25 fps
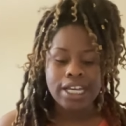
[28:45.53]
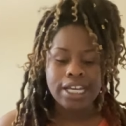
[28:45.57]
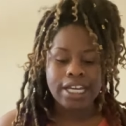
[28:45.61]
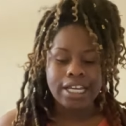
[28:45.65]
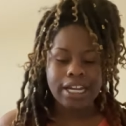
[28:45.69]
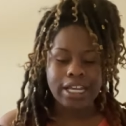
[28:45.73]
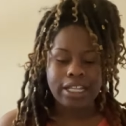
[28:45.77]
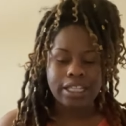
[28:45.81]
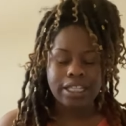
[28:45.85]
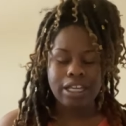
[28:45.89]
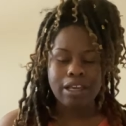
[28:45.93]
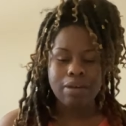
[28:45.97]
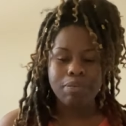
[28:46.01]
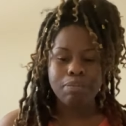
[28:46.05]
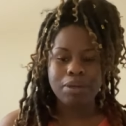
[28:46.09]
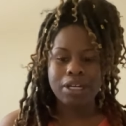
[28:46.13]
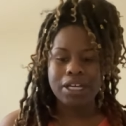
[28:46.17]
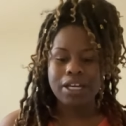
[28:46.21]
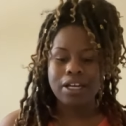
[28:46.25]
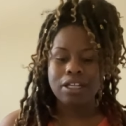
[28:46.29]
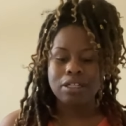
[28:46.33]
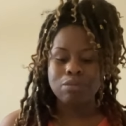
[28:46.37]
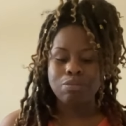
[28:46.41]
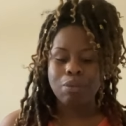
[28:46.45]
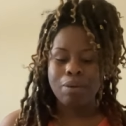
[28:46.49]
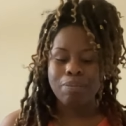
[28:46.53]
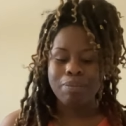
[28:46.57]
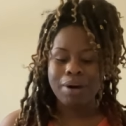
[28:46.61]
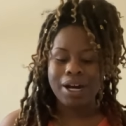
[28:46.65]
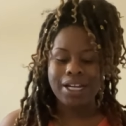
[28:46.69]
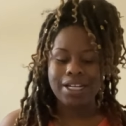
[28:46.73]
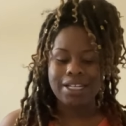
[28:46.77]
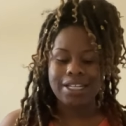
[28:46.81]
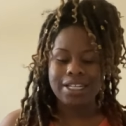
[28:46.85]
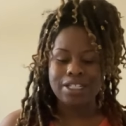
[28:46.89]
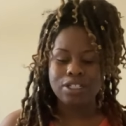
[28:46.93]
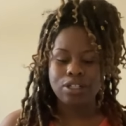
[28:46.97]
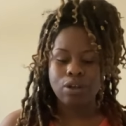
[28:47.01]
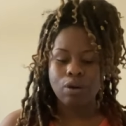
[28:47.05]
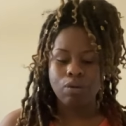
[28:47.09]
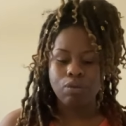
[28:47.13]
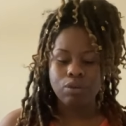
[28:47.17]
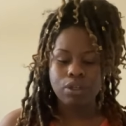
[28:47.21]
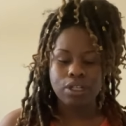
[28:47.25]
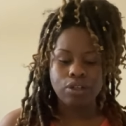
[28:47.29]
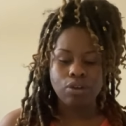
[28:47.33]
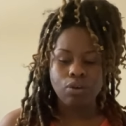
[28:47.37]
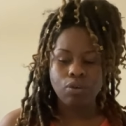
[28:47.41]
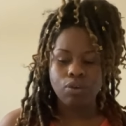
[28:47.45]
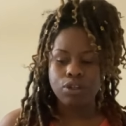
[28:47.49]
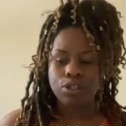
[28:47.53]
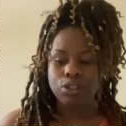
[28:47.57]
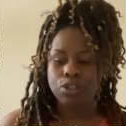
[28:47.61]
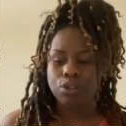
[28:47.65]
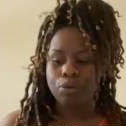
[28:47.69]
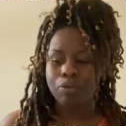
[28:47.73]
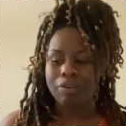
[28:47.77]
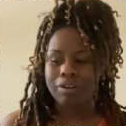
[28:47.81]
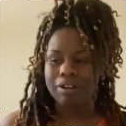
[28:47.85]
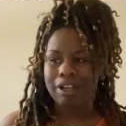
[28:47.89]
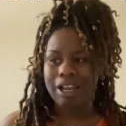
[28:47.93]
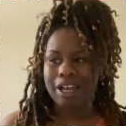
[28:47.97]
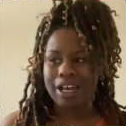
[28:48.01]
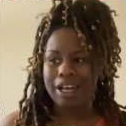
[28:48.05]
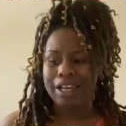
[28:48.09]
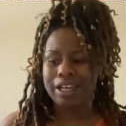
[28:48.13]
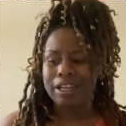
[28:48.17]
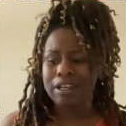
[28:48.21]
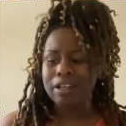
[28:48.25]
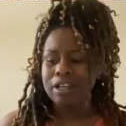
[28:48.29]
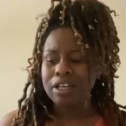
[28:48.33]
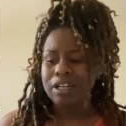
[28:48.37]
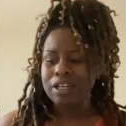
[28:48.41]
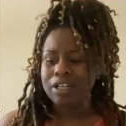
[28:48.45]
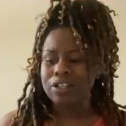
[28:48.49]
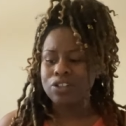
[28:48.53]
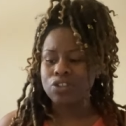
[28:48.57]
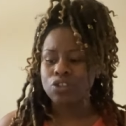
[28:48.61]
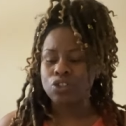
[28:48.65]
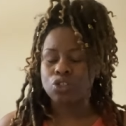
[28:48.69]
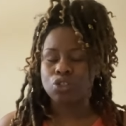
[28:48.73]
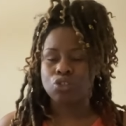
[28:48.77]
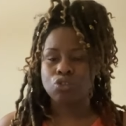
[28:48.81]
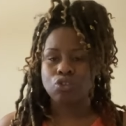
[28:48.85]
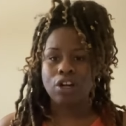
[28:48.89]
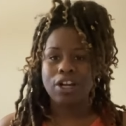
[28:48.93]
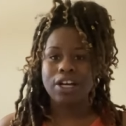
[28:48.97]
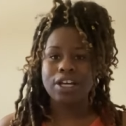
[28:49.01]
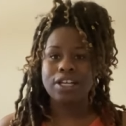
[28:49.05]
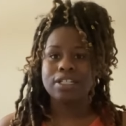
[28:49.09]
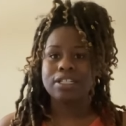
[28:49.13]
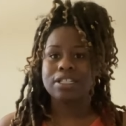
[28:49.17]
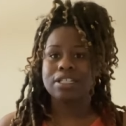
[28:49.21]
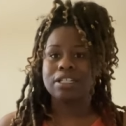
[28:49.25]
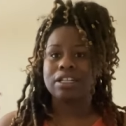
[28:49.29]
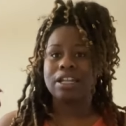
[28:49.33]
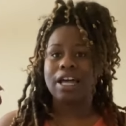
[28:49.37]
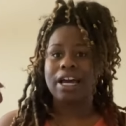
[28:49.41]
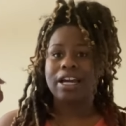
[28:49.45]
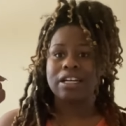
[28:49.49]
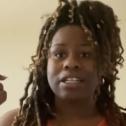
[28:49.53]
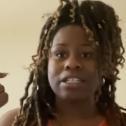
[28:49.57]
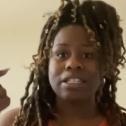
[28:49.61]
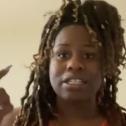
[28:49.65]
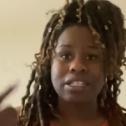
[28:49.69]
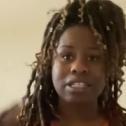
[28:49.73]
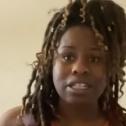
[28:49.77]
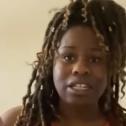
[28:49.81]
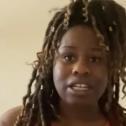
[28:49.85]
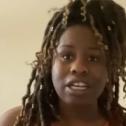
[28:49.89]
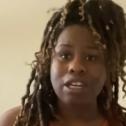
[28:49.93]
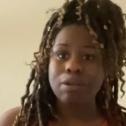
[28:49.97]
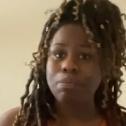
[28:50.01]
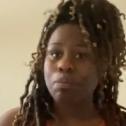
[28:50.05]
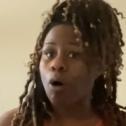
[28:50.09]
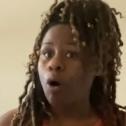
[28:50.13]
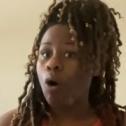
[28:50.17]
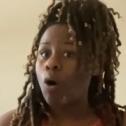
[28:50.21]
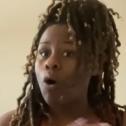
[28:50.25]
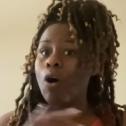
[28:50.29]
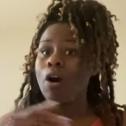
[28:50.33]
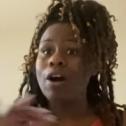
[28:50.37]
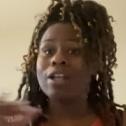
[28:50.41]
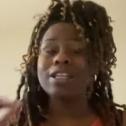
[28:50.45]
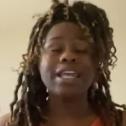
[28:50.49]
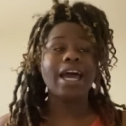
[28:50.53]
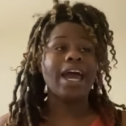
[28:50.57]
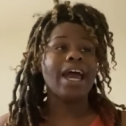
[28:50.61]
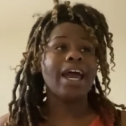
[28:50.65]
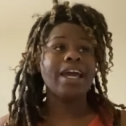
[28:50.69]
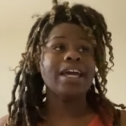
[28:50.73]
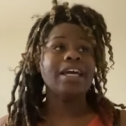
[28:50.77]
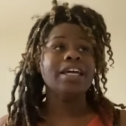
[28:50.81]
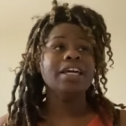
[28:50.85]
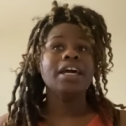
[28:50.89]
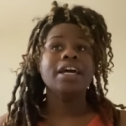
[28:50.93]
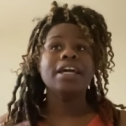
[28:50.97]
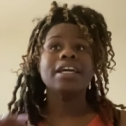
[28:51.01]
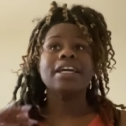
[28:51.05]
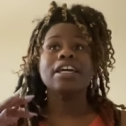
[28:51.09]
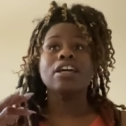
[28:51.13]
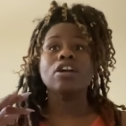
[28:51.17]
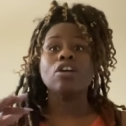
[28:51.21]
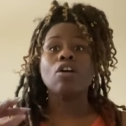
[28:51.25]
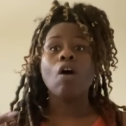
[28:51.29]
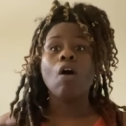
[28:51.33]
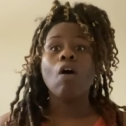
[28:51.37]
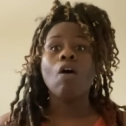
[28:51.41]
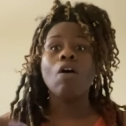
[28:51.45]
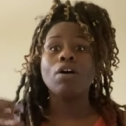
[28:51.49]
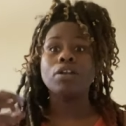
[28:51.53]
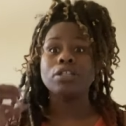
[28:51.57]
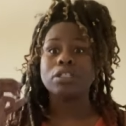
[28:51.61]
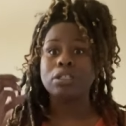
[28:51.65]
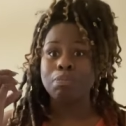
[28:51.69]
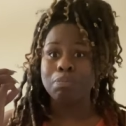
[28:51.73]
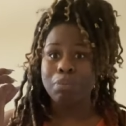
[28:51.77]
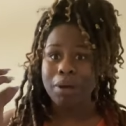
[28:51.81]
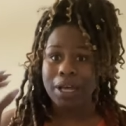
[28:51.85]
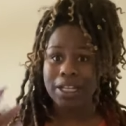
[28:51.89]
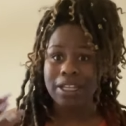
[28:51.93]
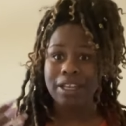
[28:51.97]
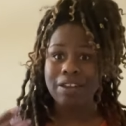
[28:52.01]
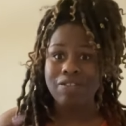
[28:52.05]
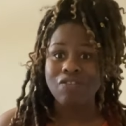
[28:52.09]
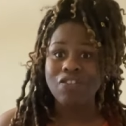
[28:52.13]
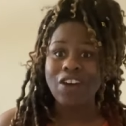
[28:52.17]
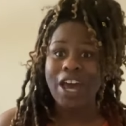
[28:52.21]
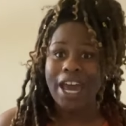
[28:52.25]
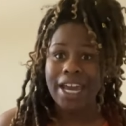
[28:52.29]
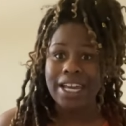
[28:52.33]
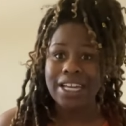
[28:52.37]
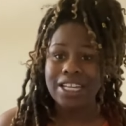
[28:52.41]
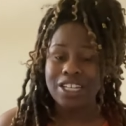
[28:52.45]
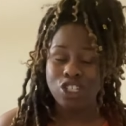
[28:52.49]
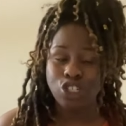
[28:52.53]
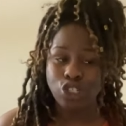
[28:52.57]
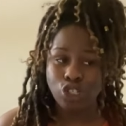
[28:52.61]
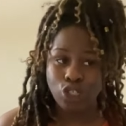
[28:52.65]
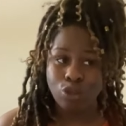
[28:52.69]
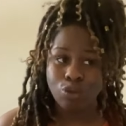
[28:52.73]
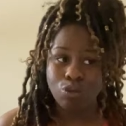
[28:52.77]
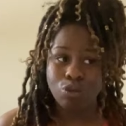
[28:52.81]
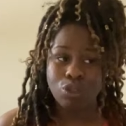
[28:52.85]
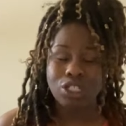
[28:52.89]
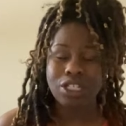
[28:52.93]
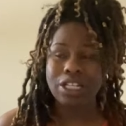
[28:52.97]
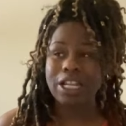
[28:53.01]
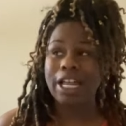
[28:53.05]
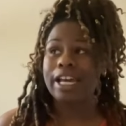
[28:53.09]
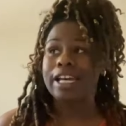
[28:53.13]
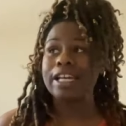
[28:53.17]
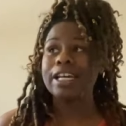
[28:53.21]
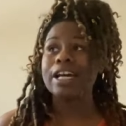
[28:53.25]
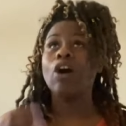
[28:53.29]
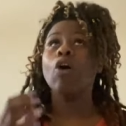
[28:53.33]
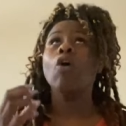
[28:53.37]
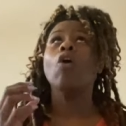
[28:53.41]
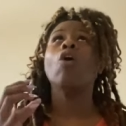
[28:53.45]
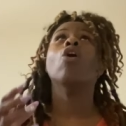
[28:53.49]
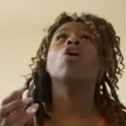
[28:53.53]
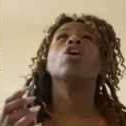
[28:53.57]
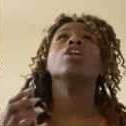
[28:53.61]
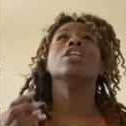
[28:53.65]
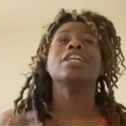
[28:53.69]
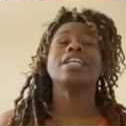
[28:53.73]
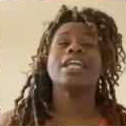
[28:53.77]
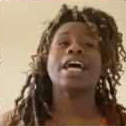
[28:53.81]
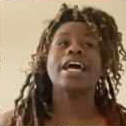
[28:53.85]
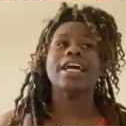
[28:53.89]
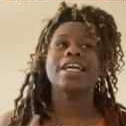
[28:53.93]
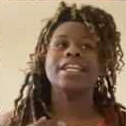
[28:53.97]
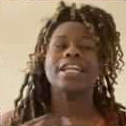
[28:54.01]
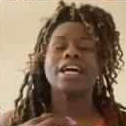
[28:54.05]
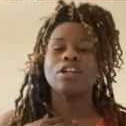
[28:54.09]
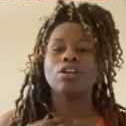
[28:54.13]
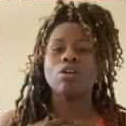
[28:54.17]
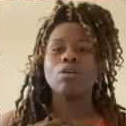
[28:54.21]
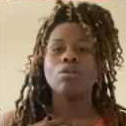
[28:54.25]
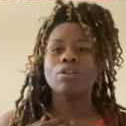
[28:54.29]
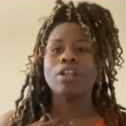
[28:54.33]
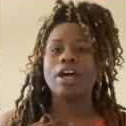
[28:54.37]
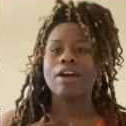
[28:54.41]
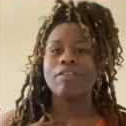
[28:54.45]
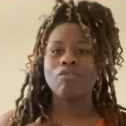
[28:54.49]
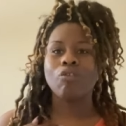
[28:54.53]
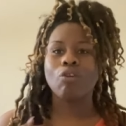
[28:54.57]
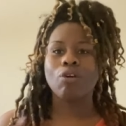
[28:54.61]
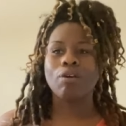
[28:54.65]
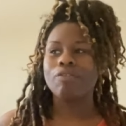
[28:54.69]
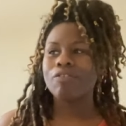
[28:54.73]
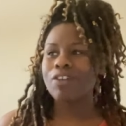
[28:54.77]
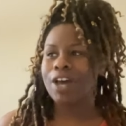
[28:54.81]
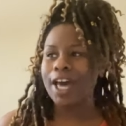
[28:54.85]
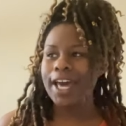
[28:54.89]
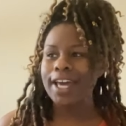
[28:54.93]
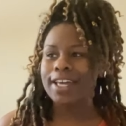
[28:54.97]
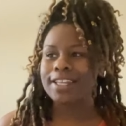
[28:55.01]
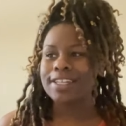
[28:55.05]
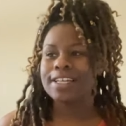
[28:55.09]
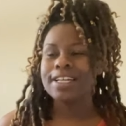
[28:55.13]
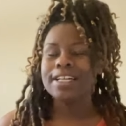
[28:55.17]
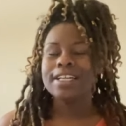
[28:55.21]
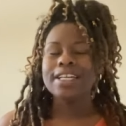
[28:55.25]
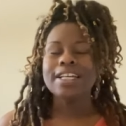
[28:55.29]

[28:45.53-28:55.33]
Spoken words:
And I think because my body is holding on to a lot because of stress, lack of sleep, all that can cause belly fat issues, like all of that. And I know that for a fact,